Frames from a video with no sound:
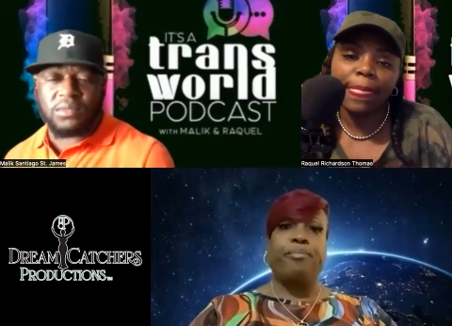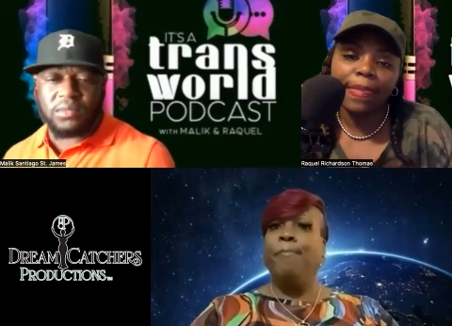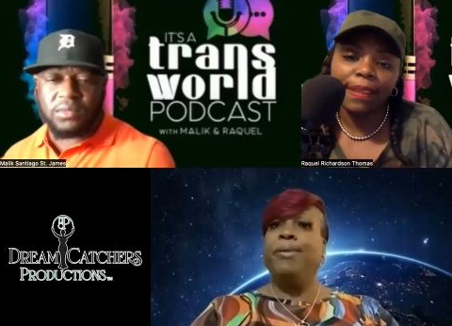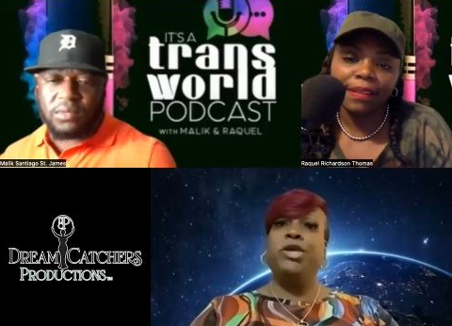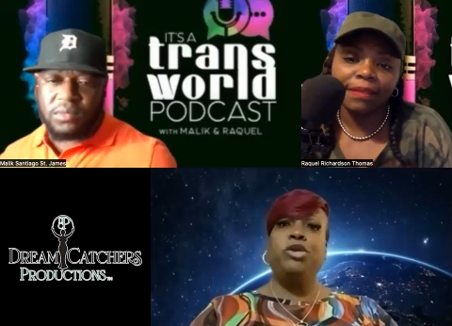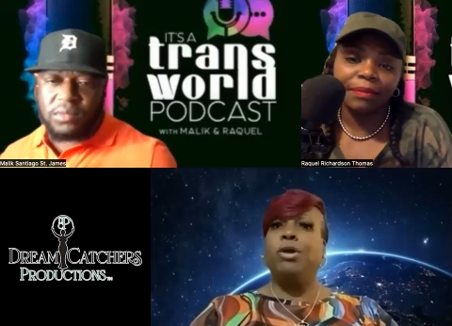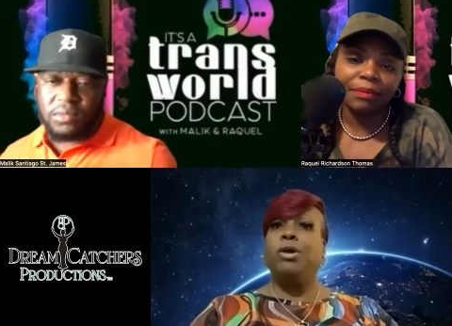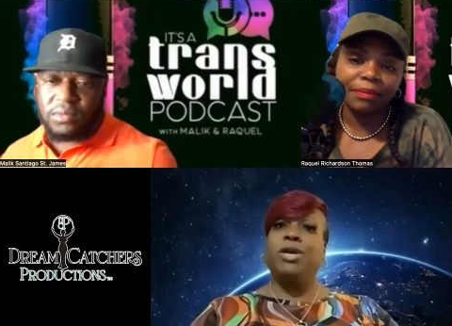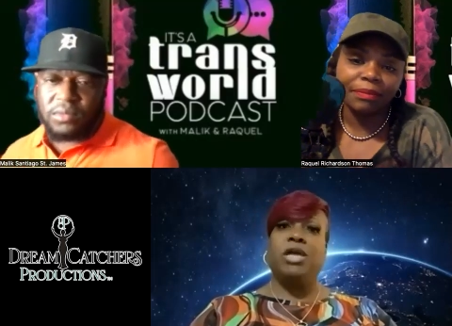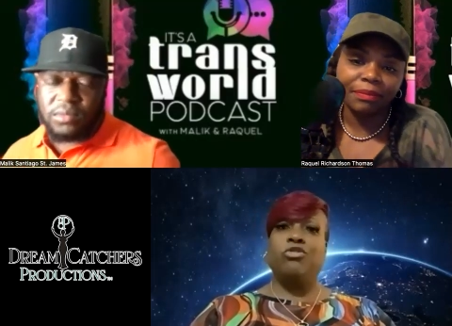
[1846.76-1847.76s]
Speaker 1: but you
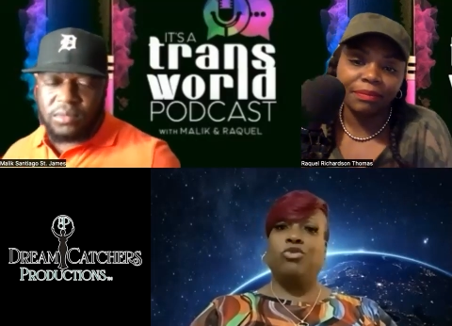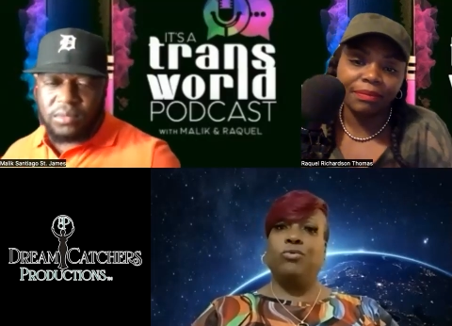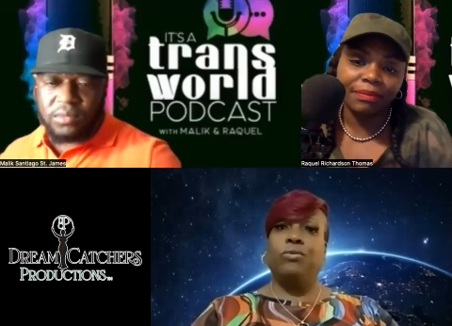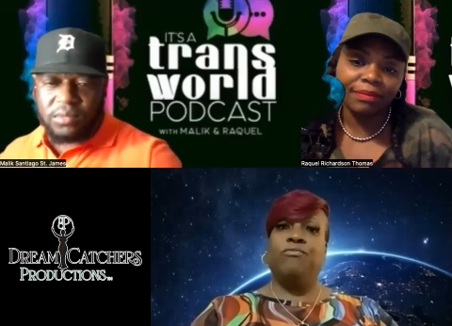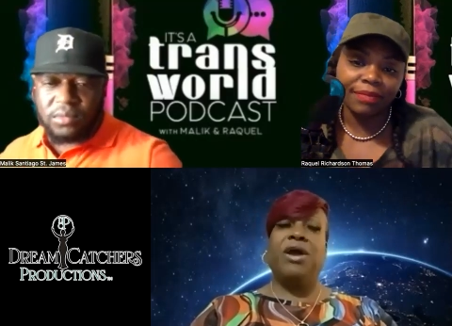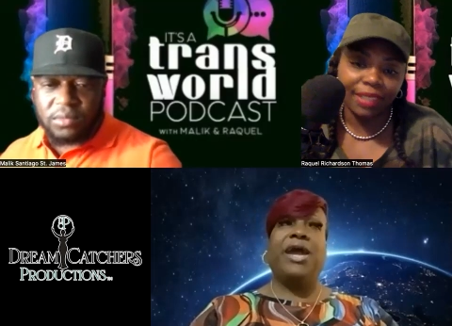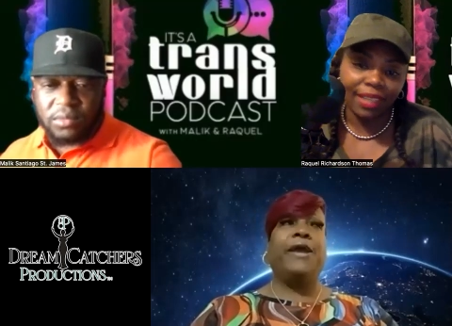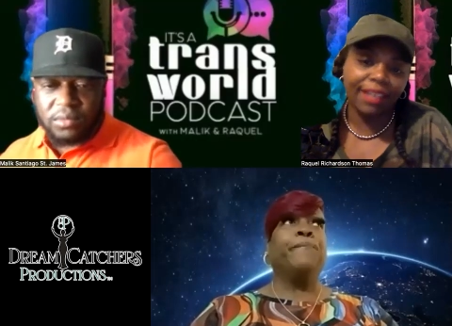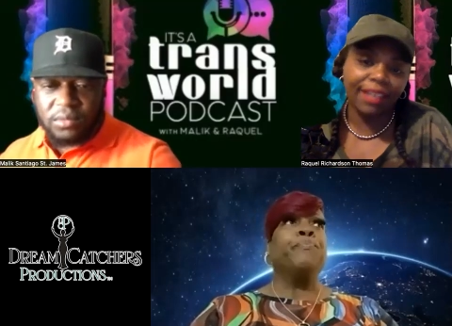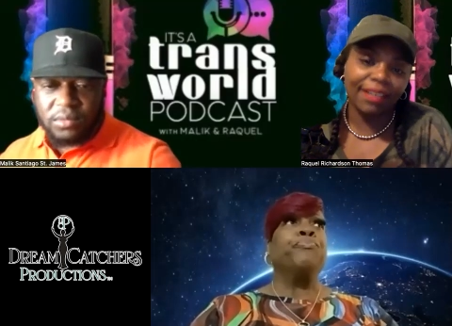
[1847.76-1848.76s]
don't get to
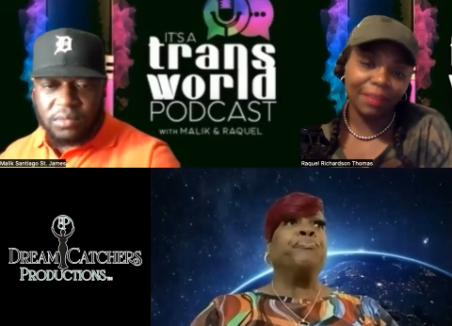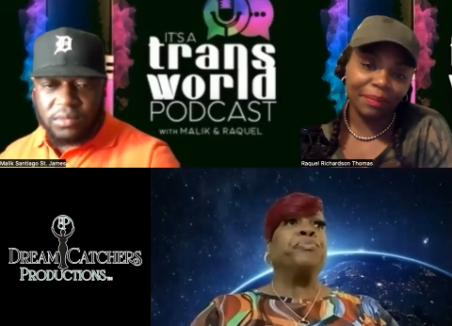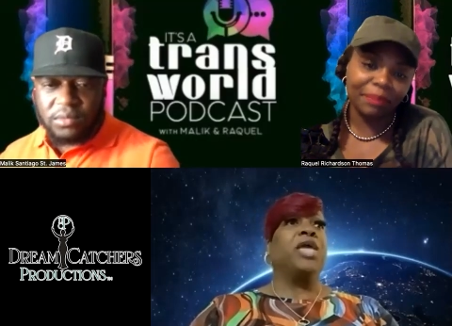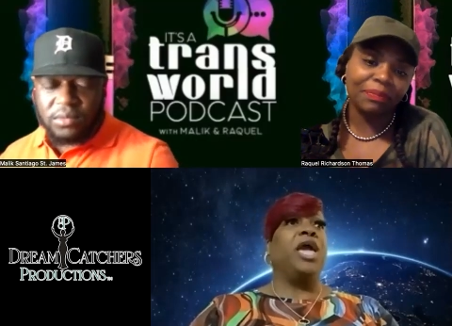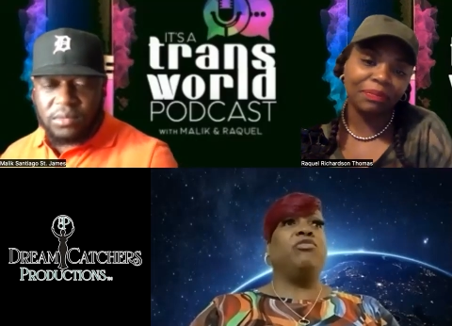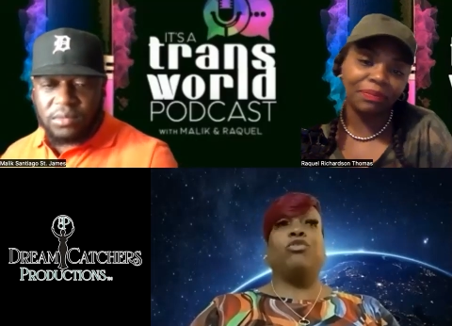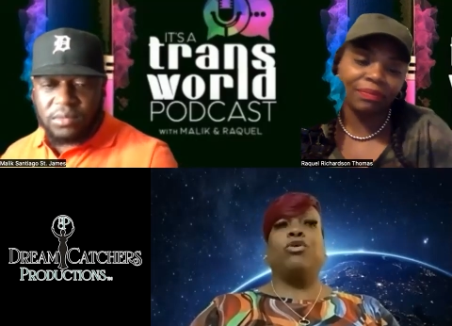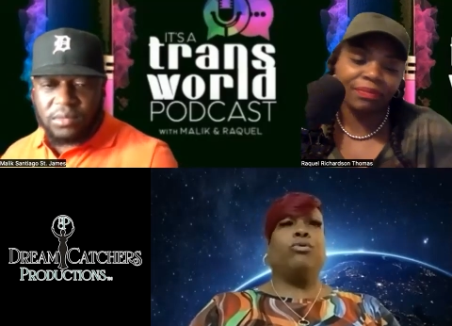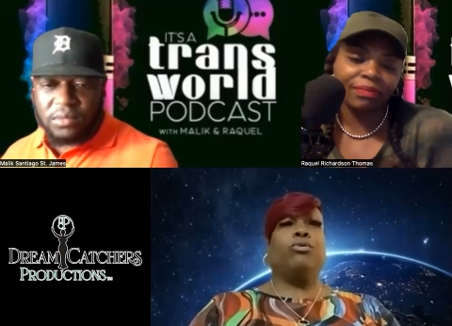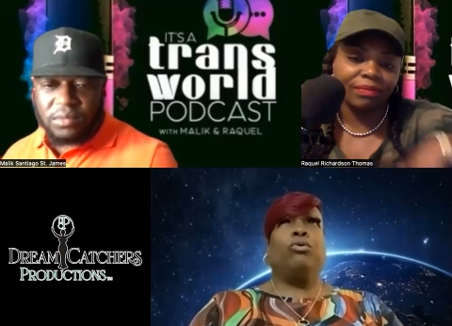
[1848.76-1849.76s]
right? And
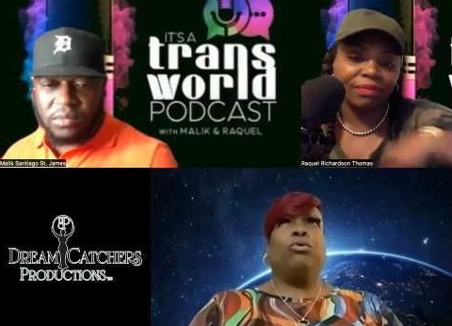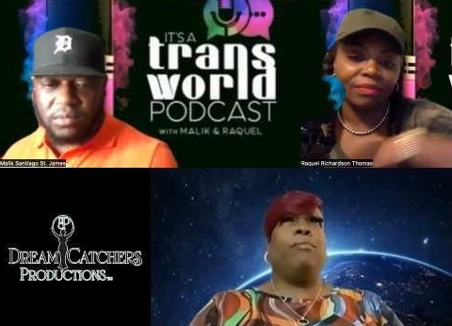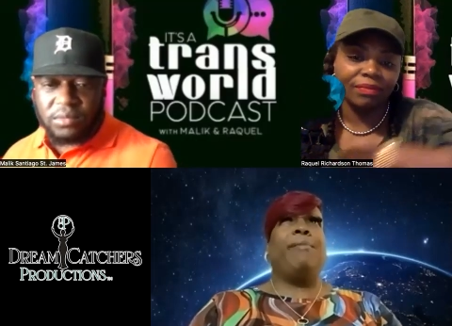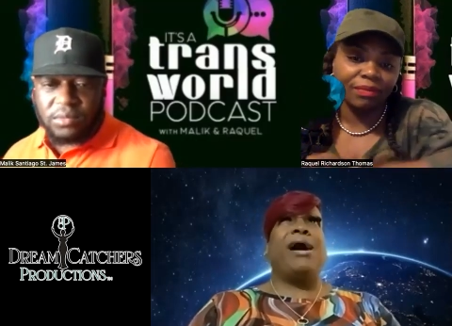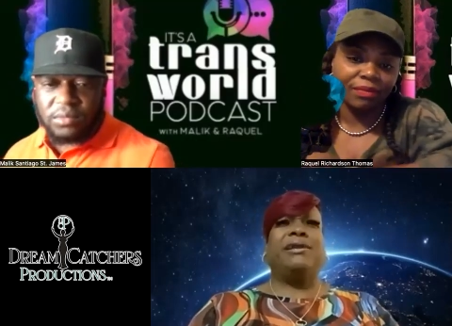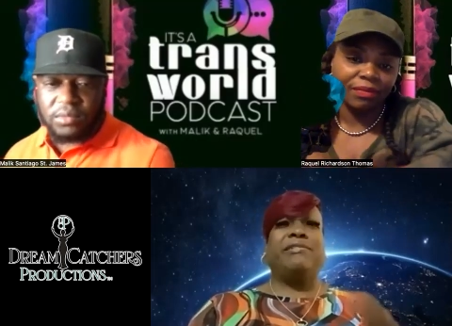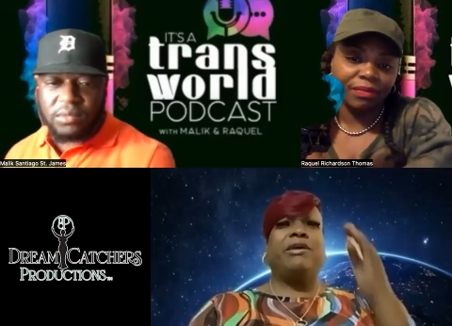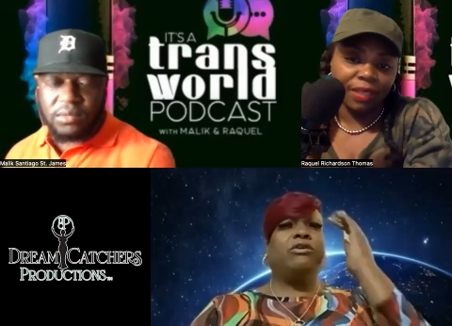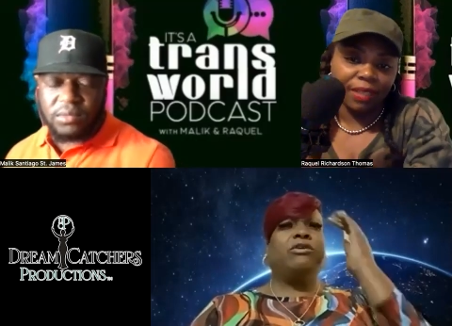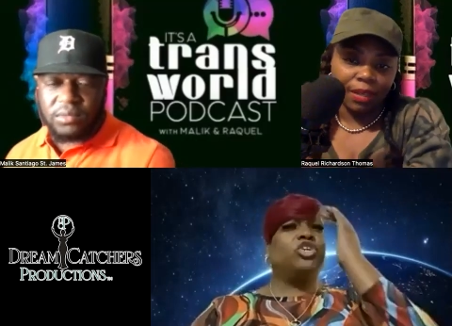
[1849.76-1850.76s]
so who am I to
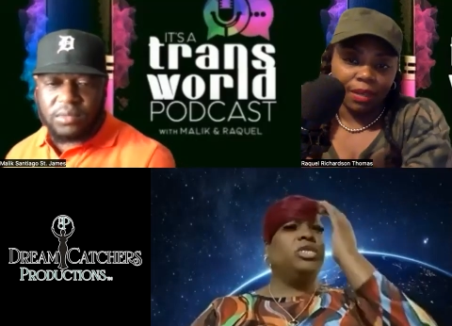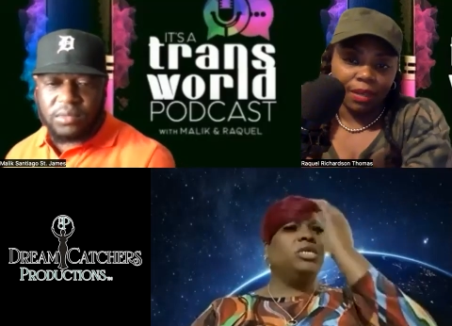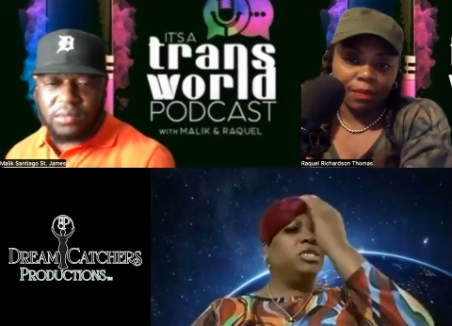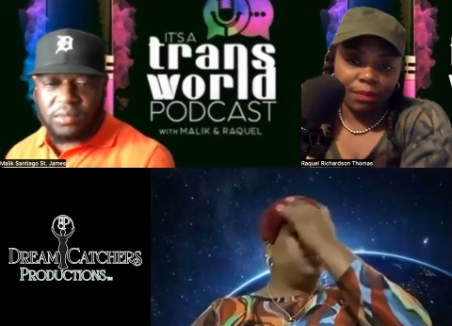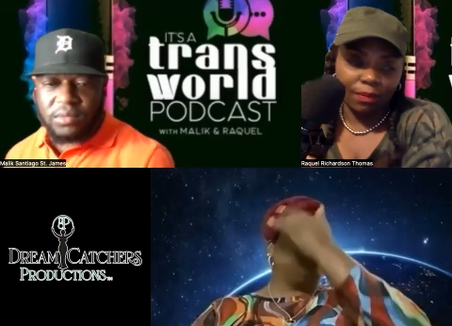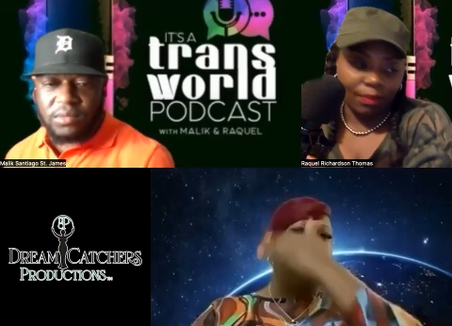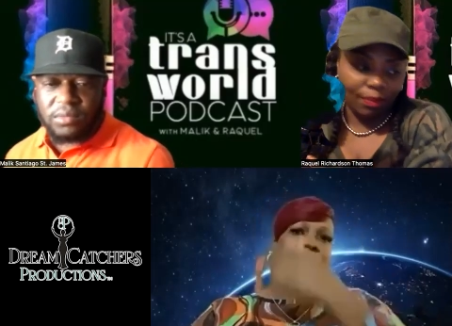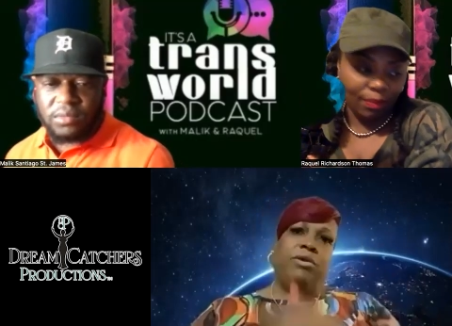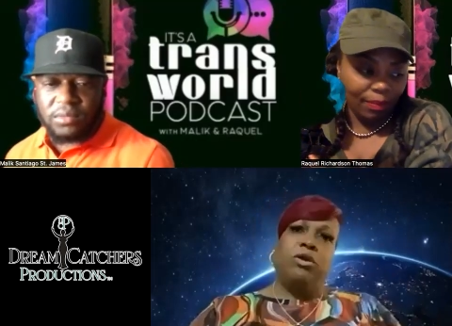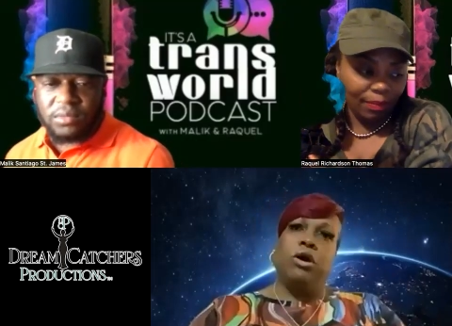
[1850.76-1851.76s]
tell her she didn't get to let
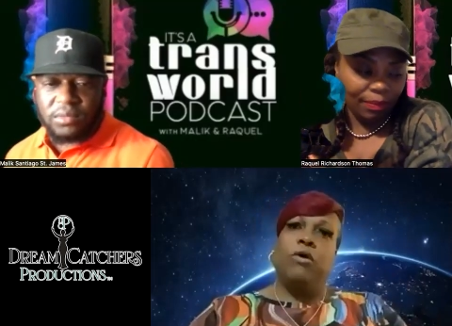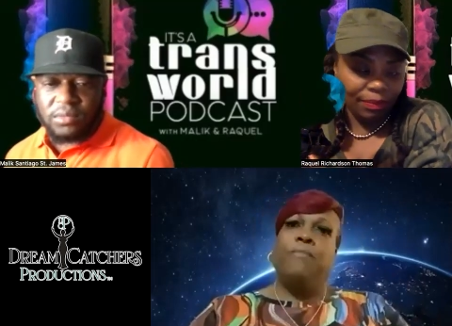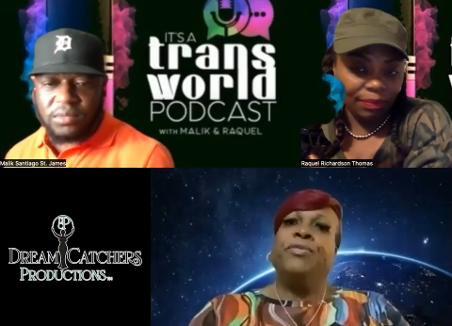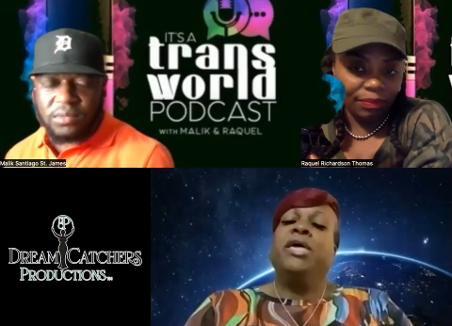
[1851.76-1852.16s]
me go?